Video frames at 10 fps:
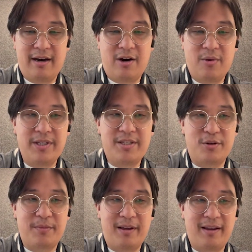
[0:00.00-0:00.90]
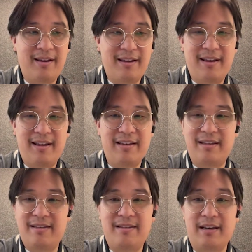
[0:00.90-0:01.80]
always told me
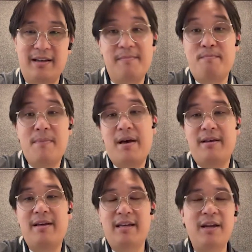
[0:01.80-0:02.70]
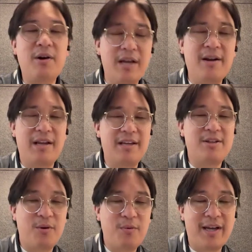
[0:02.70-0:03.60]
to, in his
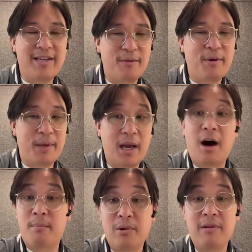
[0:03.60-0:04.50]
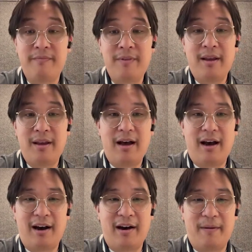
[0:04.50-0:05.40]
own way, tell me to be humble.
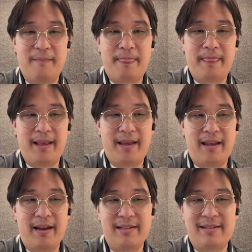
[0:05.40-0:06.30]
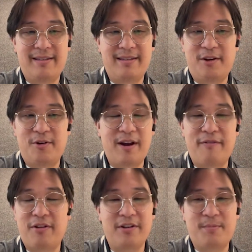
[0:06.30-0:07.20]
And you're
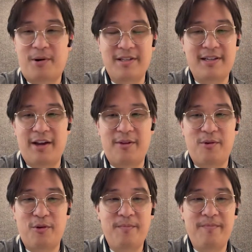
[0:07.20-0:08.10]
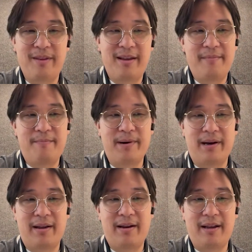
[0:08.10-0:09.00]
never the smartest guy in the room,
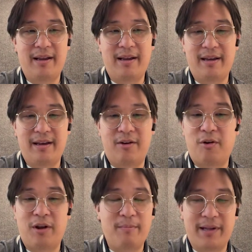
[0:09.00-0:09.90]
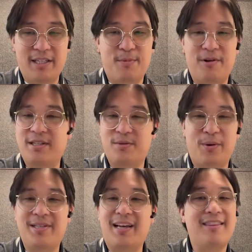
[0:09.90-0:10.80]
but growing up playing sports, he was
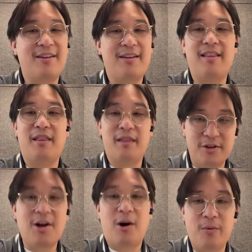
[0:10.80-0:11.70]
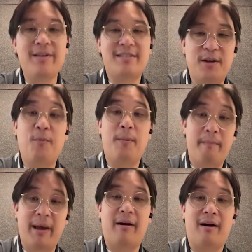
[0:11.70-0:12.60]
always like, there's always someone
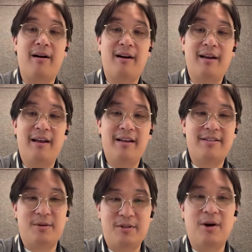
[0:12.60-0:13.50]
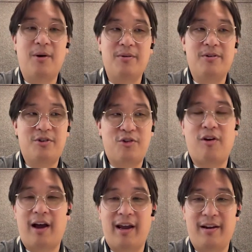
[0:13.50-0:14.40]
better. So don't
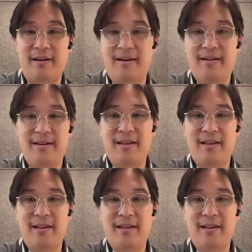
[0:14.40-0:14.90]
try to